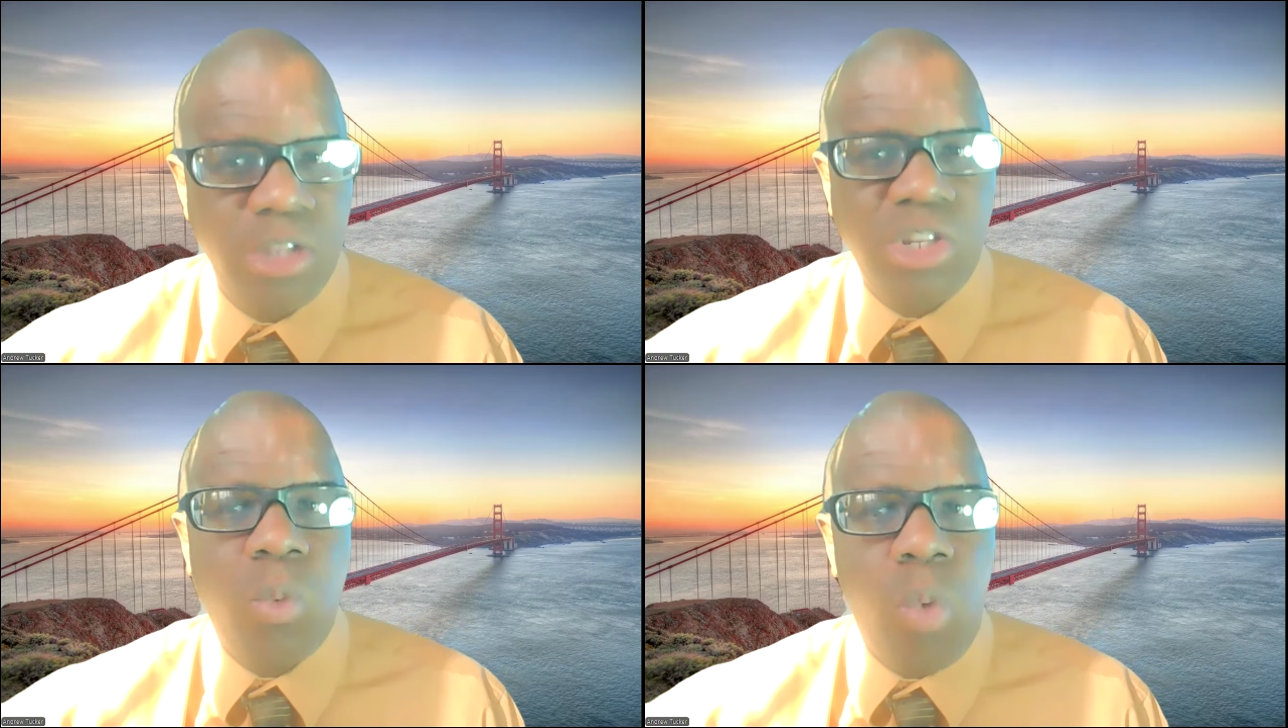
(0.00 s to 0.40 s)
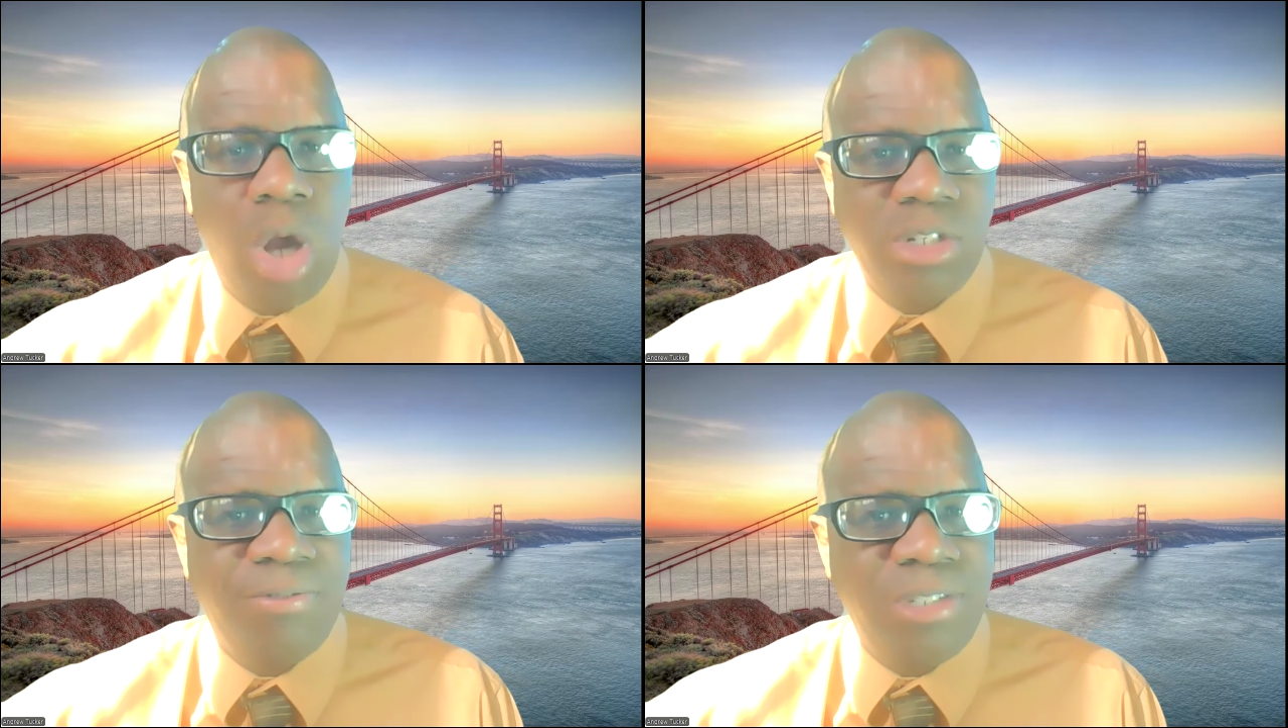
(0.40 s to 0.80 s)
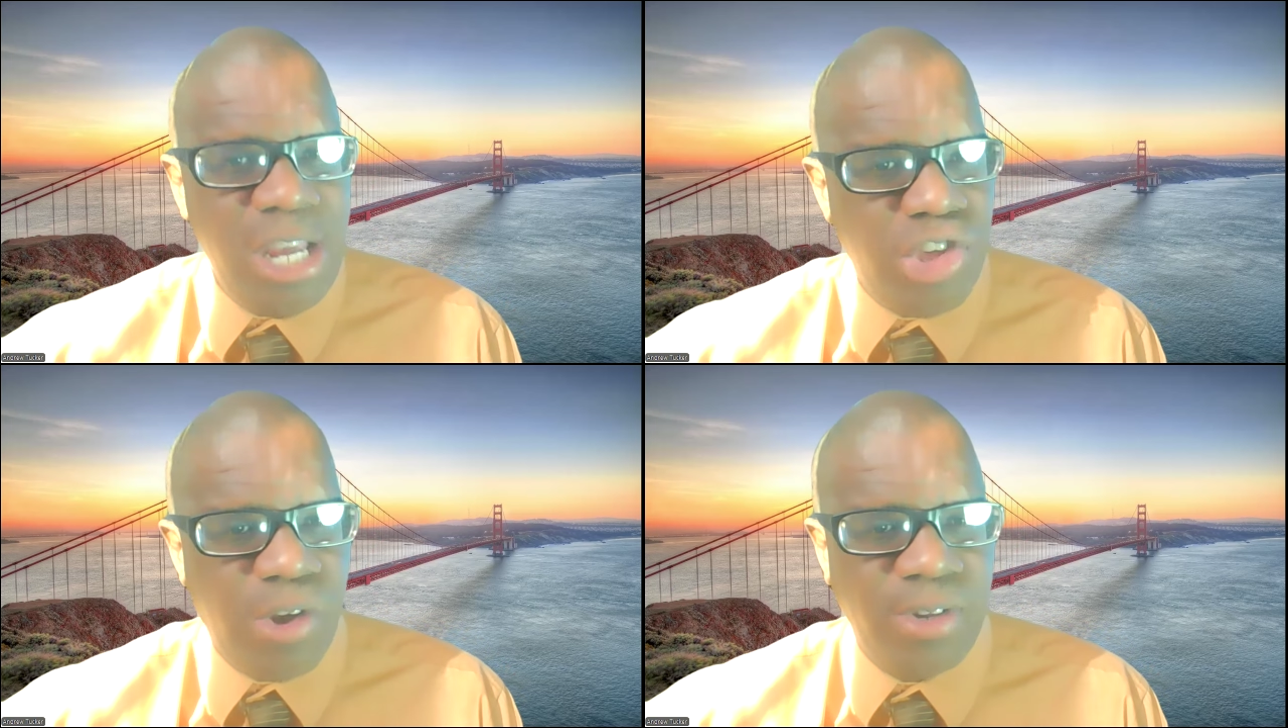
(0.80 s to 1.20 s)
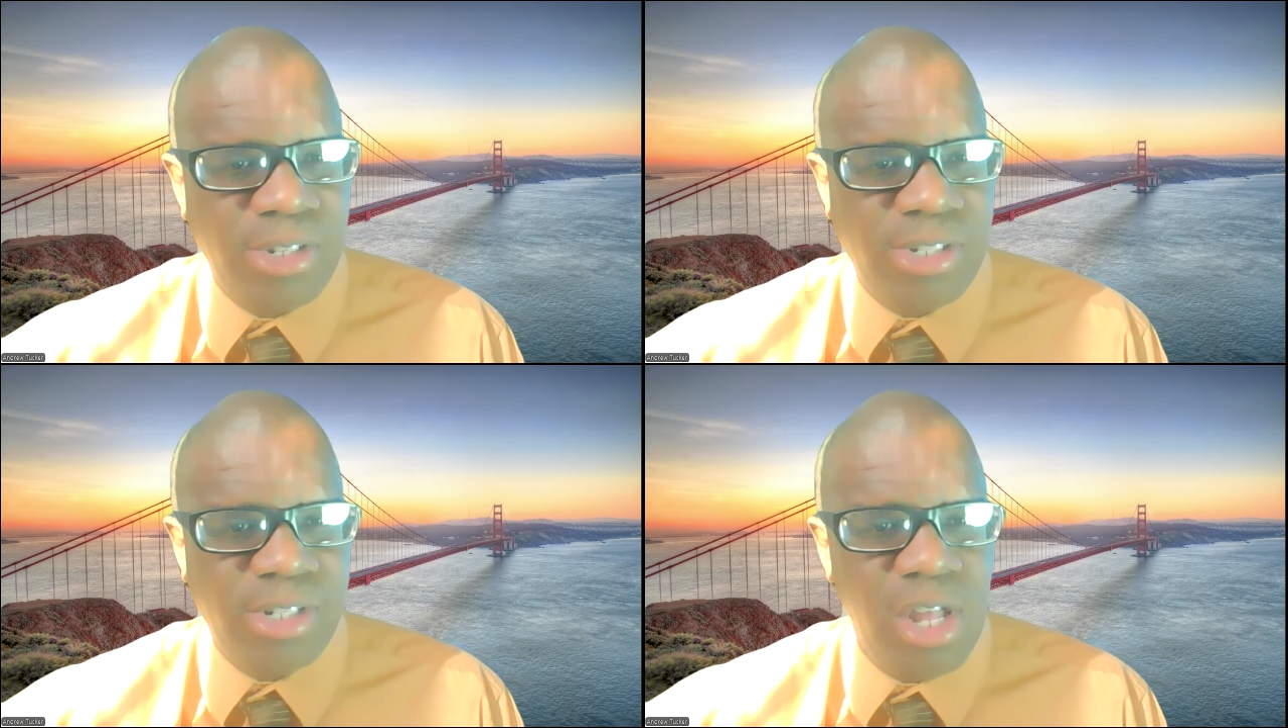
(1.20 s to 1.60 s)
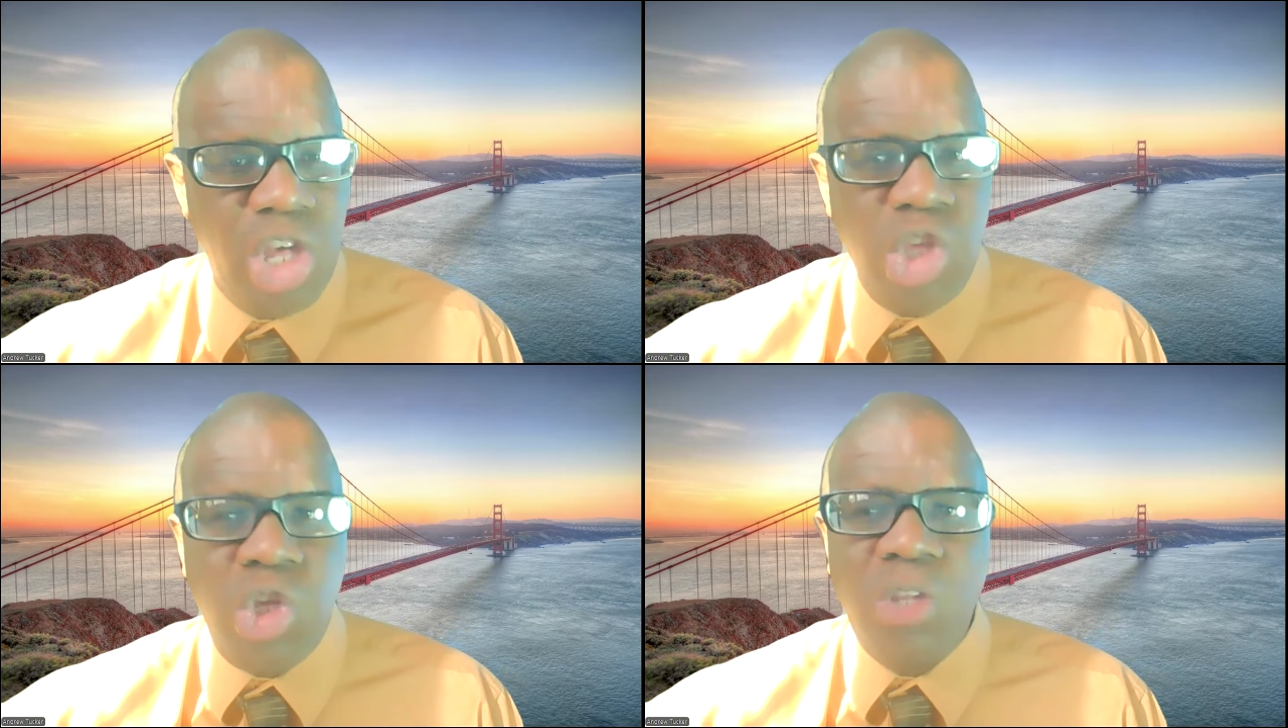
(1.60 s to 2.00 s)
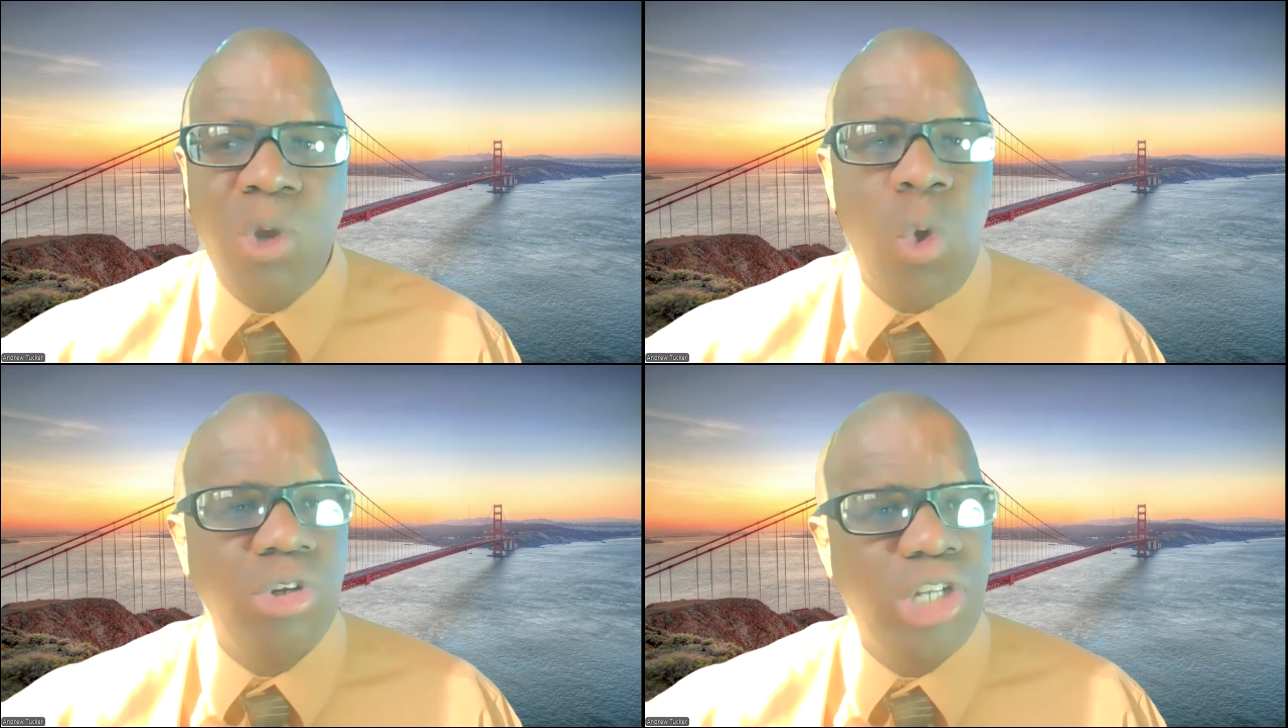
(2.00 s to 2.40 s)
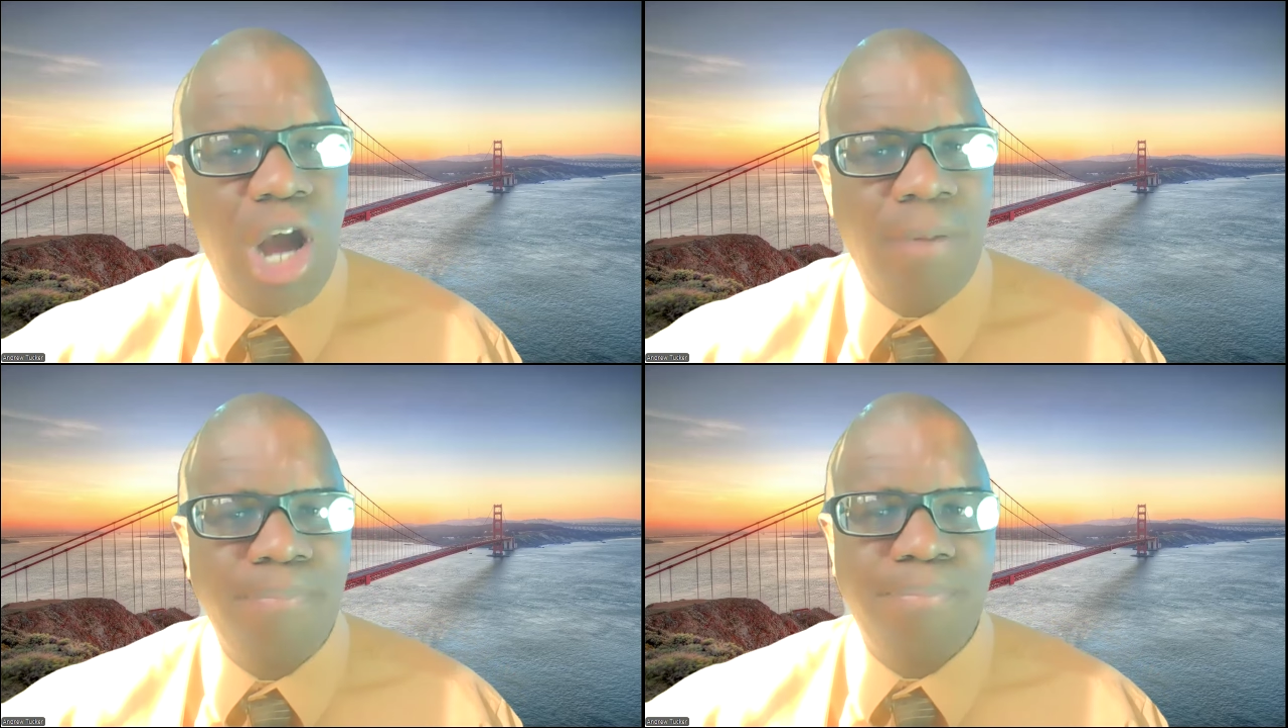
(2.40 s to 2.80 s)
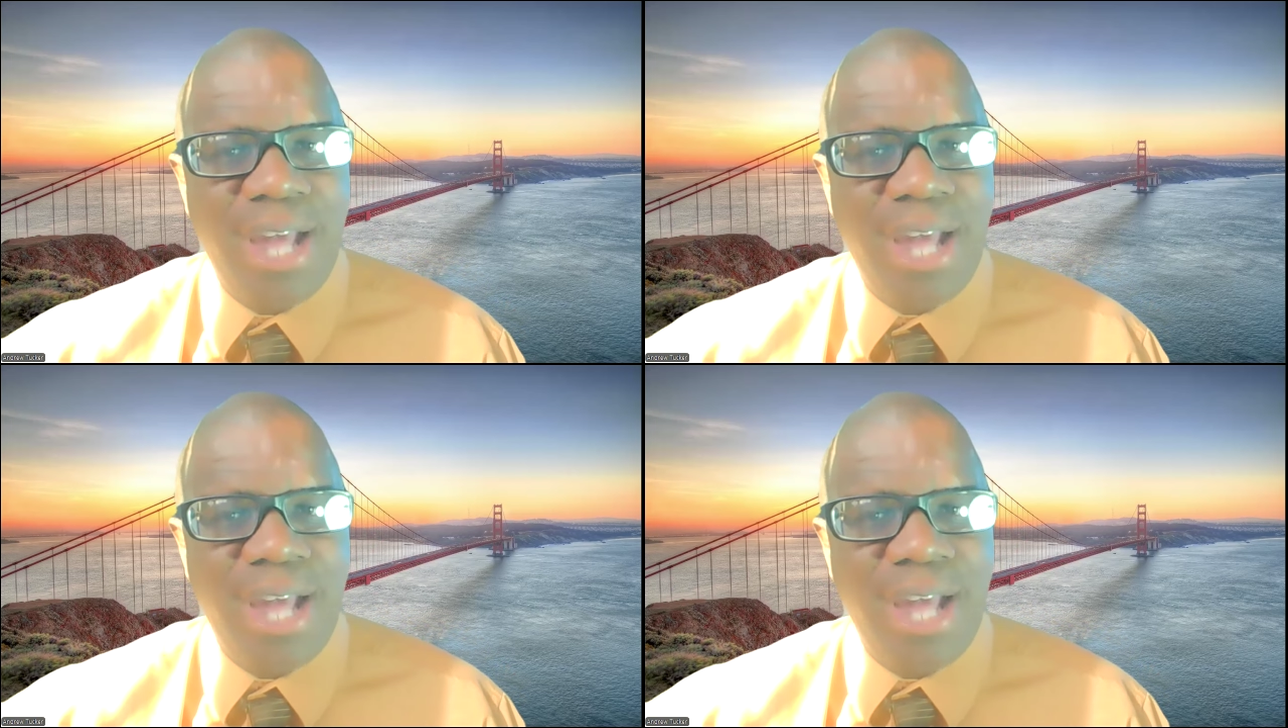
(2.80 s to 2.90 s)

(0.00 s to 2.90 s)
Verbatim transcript: Now, what if teachers should be holding up